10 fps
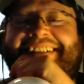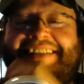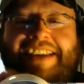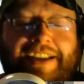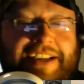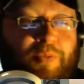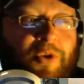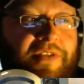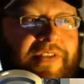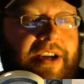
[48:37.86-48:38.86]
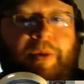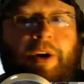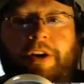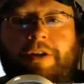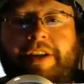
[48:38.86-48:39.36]
Yeah, that's more of a
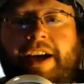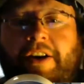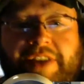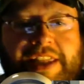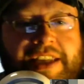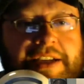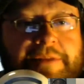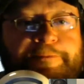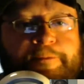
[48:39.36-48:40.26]
Paul Calvi thing.